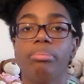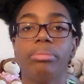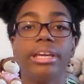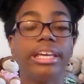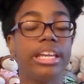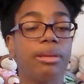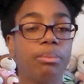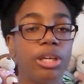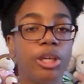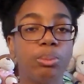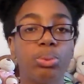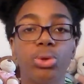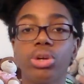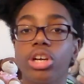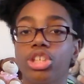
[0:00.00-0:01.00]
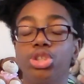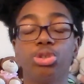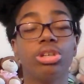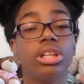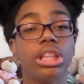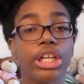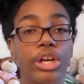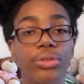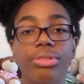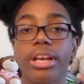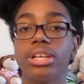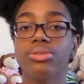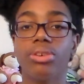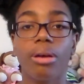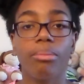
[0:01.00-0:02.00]
meeting people, because you can learn
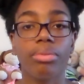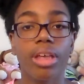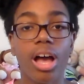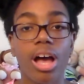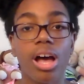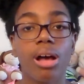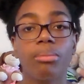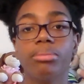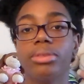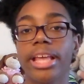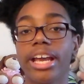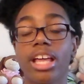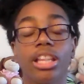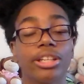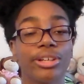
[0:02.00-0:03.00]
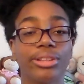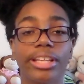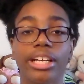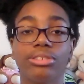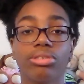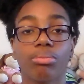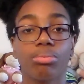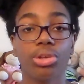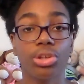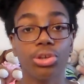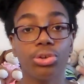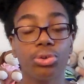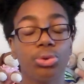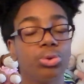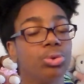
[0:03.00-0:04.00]
things from them. They can learn things from
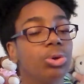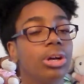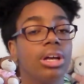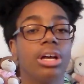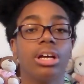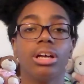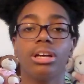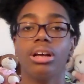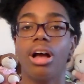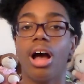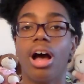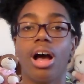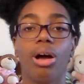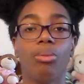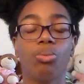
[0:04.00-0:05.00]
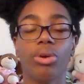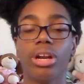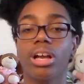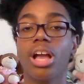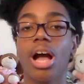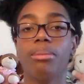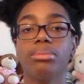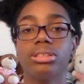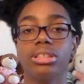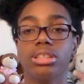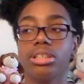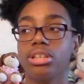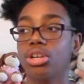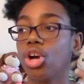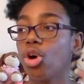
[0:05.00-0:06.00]
you. When it comes
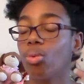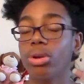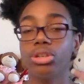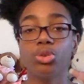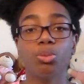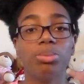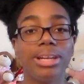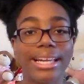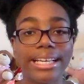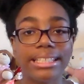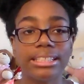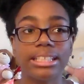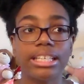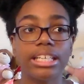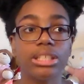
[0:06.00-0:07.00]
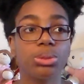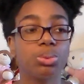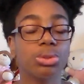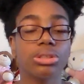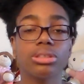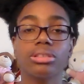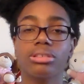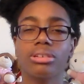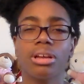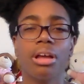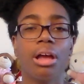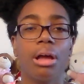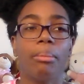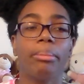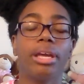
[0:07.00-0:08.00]
to going new places where
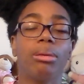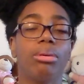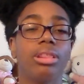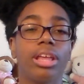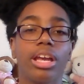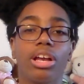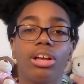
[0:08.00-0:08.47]
maybe